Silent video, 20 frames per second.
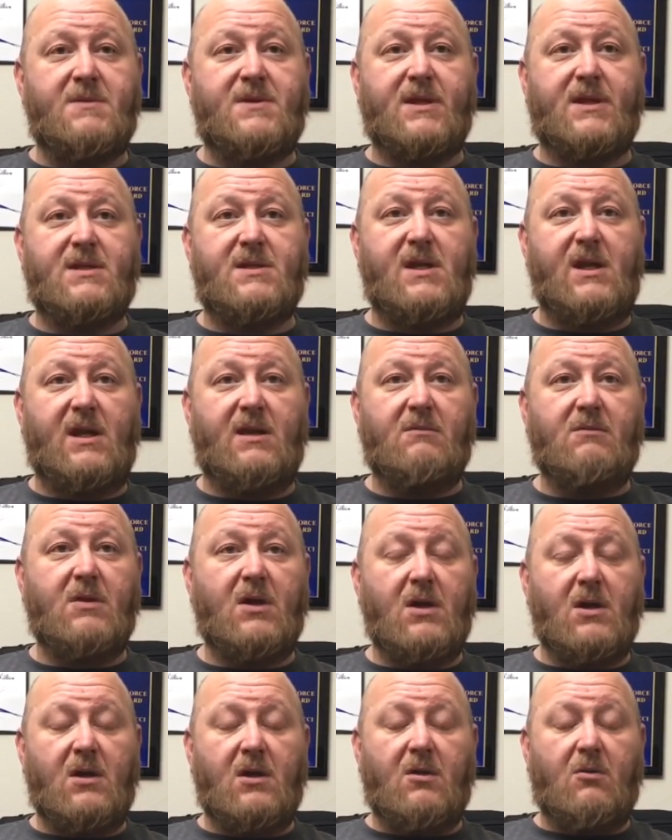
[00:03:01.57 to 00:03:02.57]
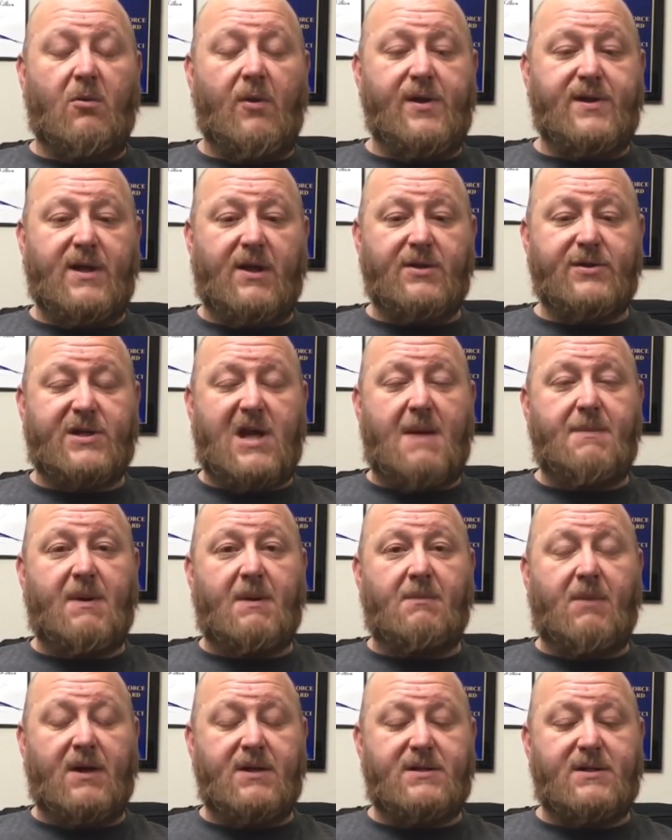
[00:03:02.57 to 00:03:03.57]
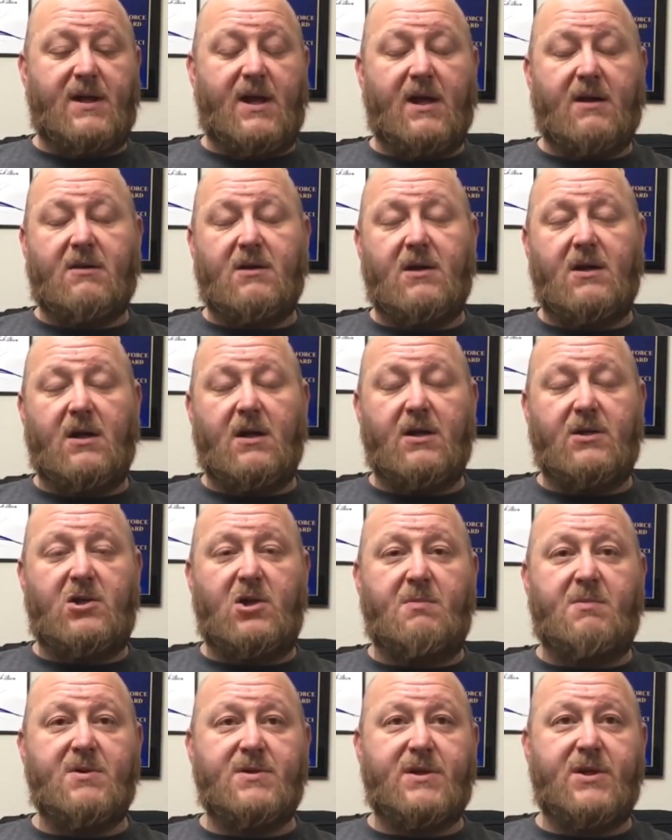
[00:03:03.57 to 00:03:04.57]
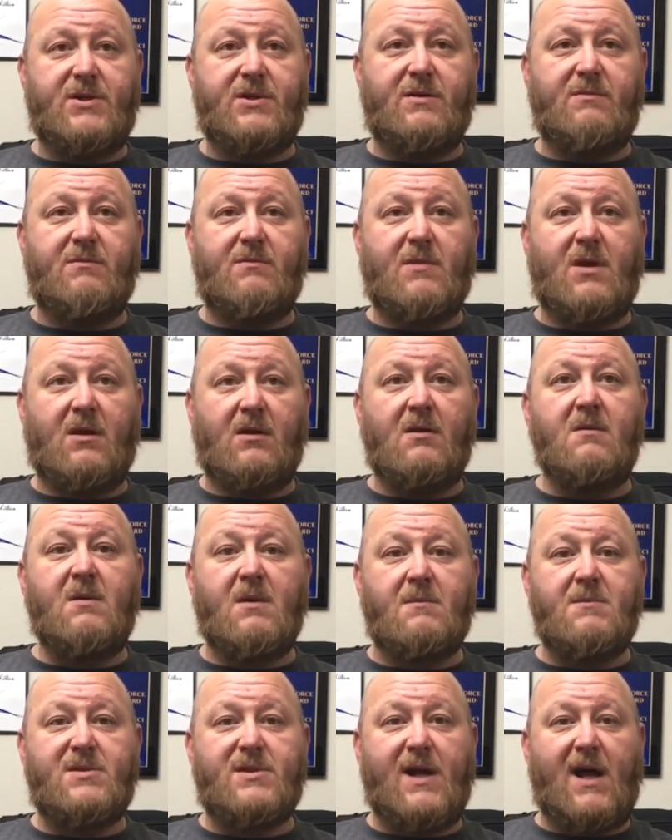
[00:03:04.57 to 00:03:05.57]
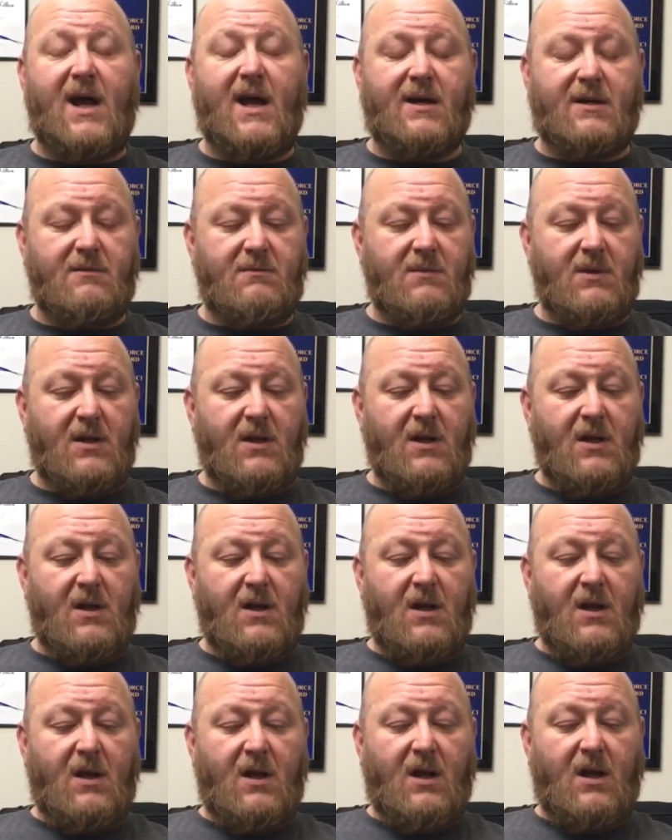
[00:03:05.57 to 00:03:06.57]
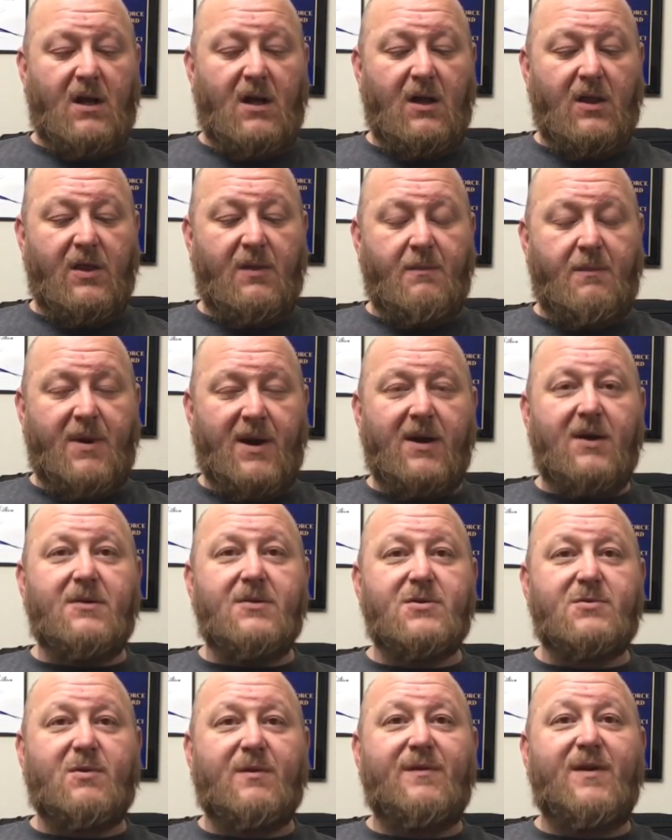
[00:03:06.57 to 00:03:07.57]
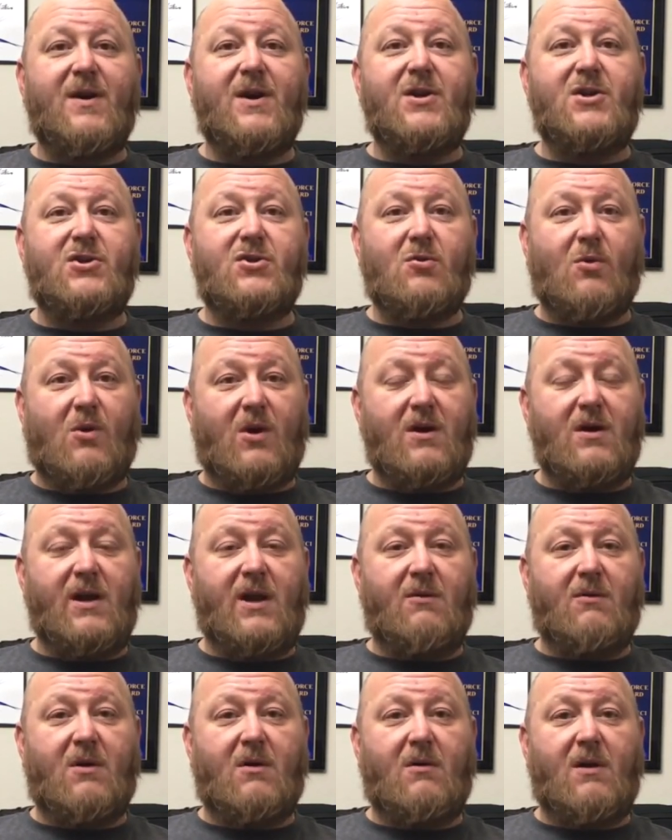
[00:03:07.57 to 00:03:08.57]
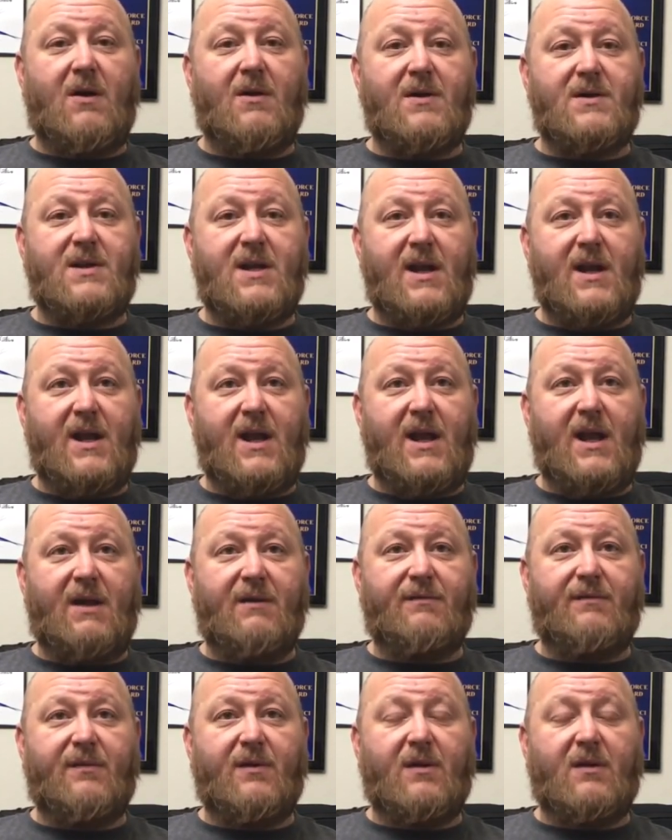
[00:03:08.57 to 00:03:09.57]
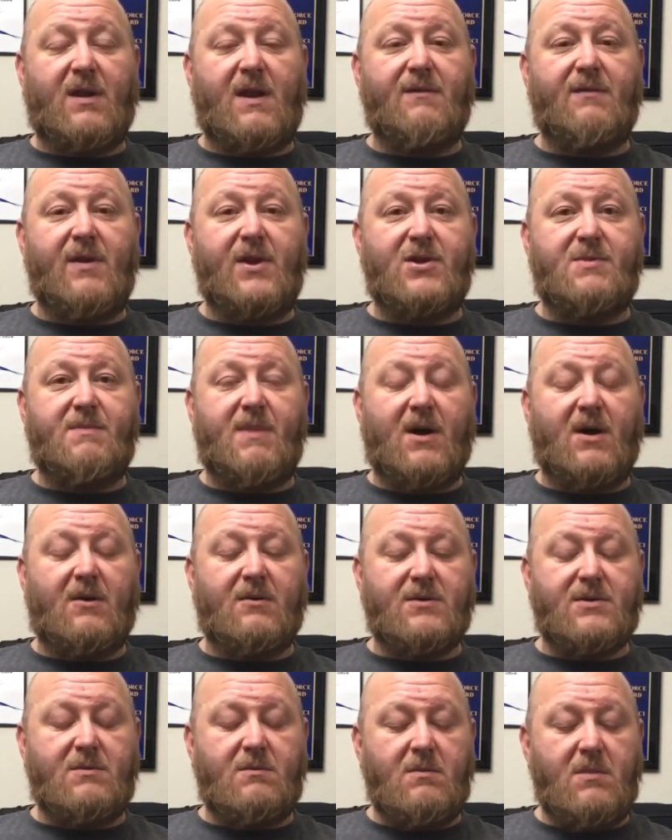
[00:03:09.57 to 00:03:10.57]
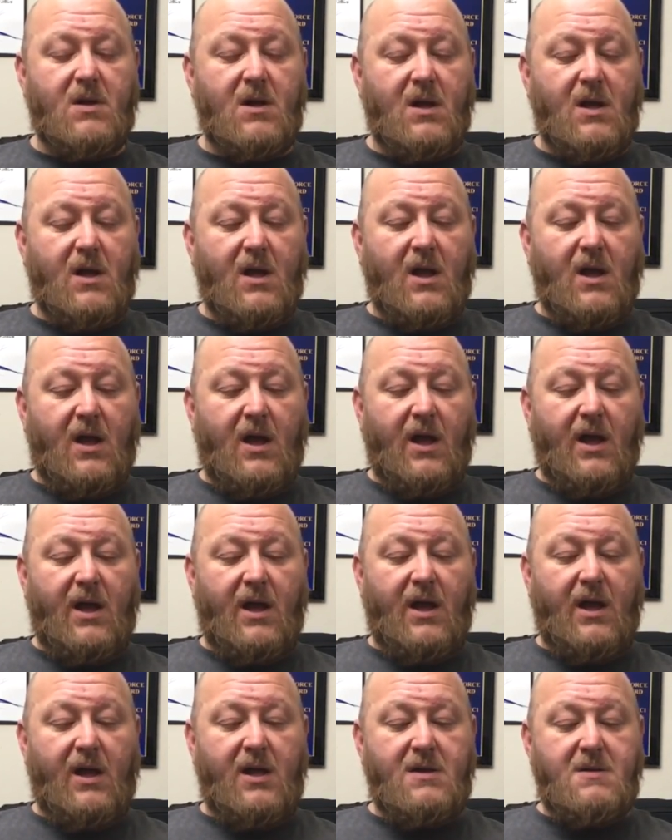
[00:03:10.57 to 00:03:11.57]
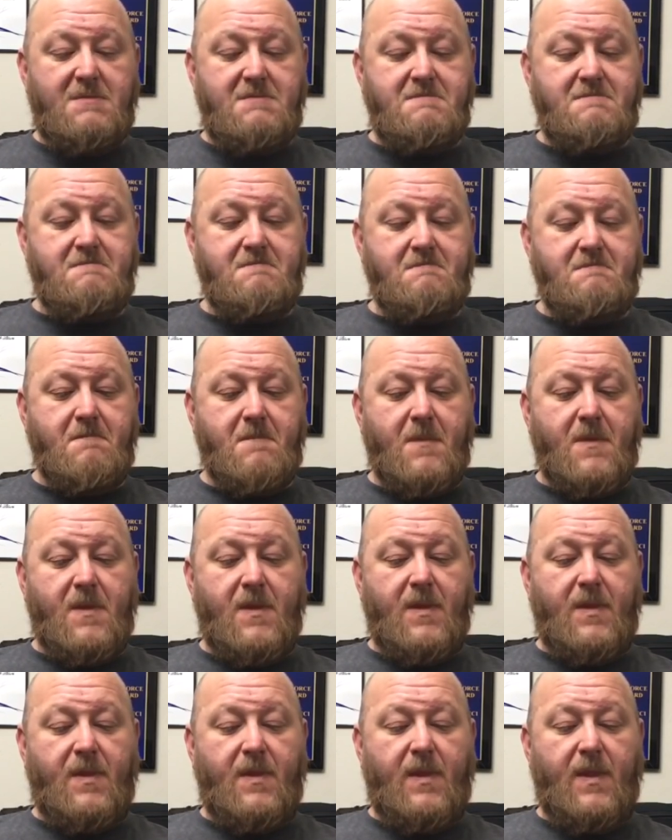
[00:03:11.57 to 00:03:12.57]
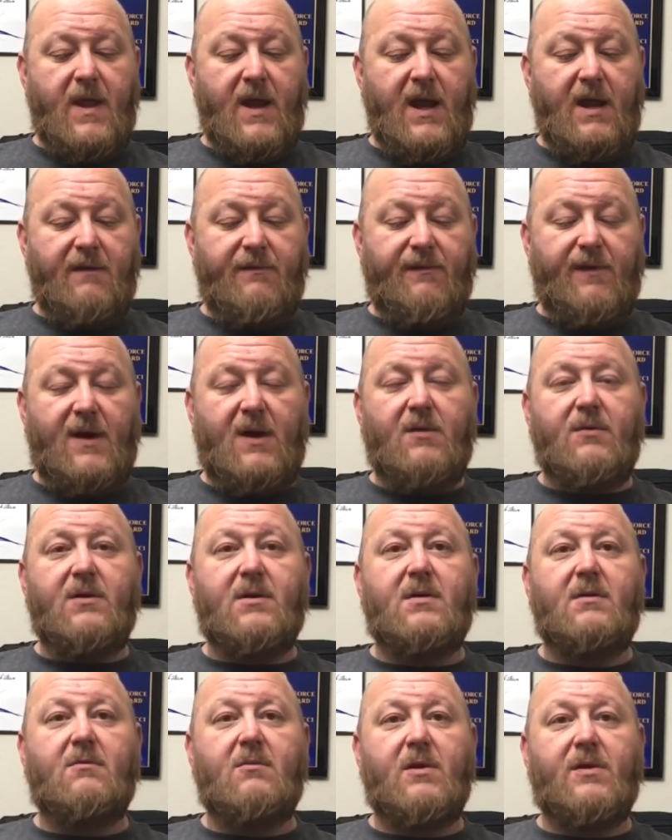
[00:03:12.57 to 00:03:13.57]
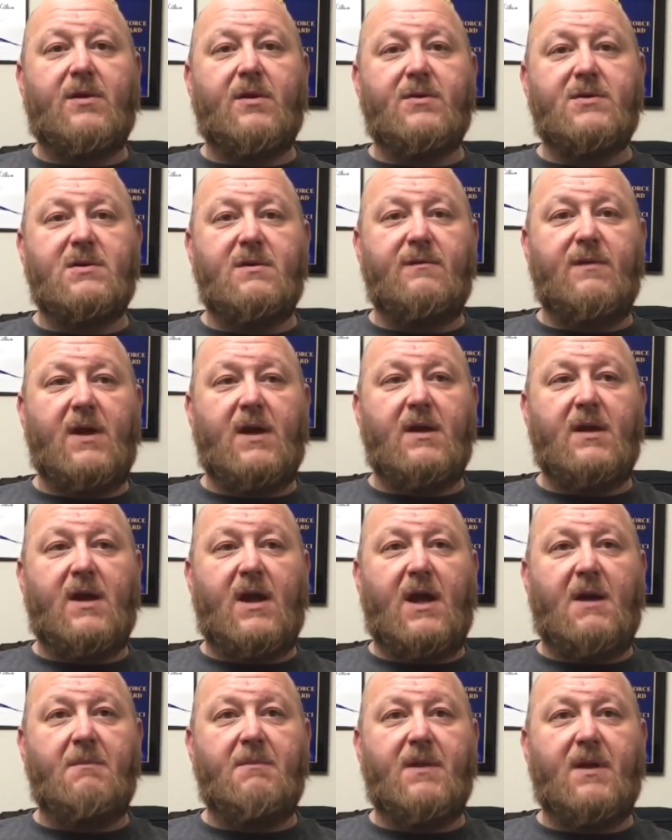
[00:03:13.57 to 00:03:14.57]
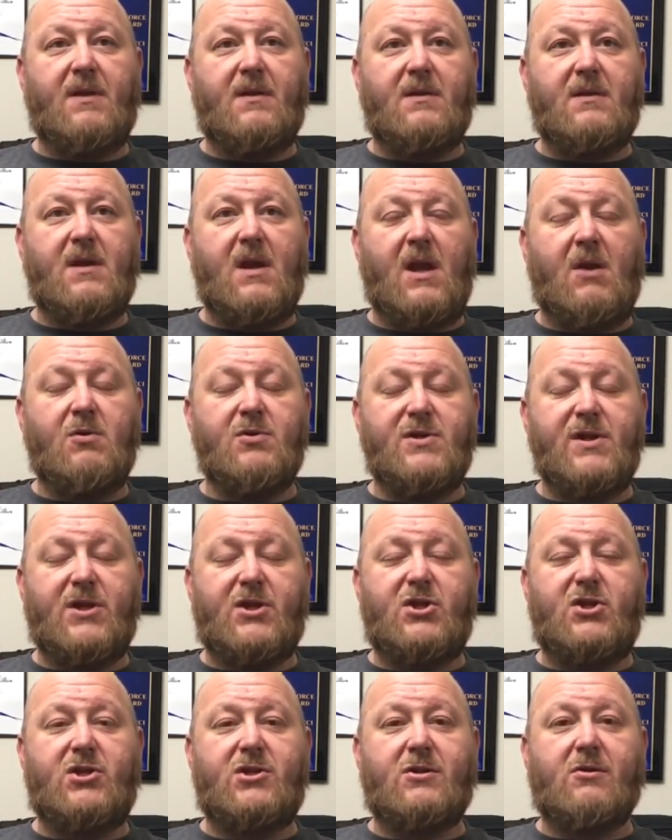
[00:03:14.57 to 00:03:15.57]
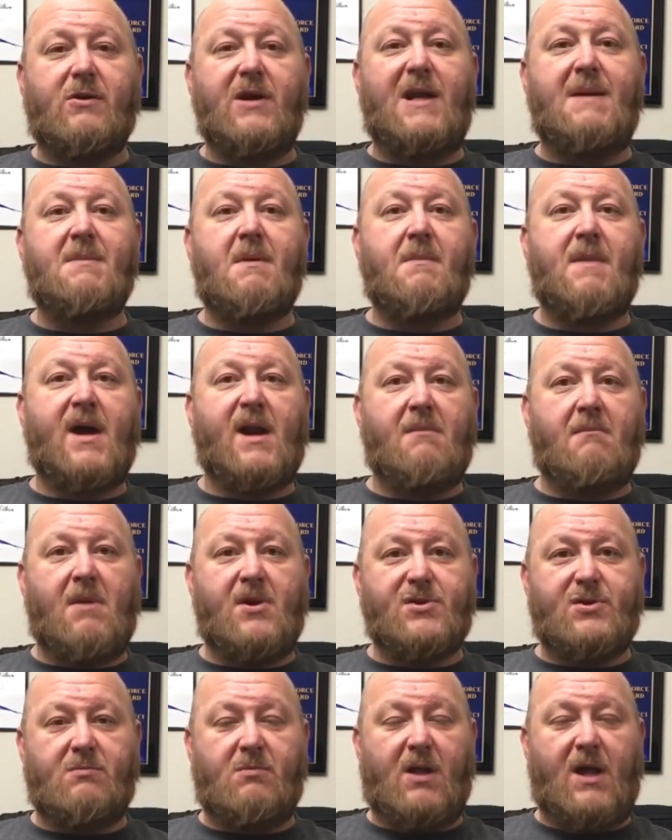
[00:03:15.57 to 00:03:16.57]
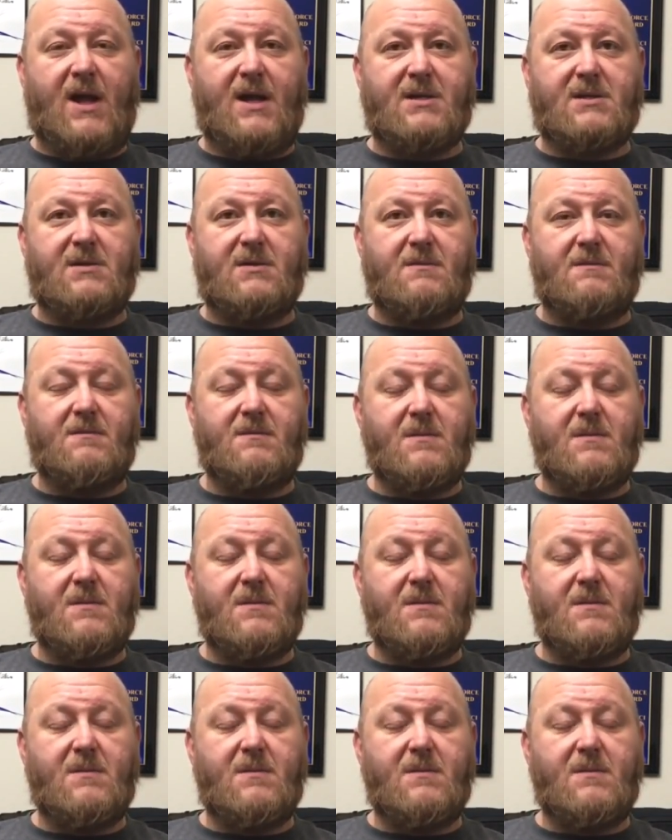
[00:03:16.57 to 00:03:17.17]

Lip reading: M16 with a telescopic buttstock, two position aluminum stock. The barrels were very short. They were around the 10.5 11 inch barrels. And they had found with those in Vietnam that there was an extreme amount of muzzle blast.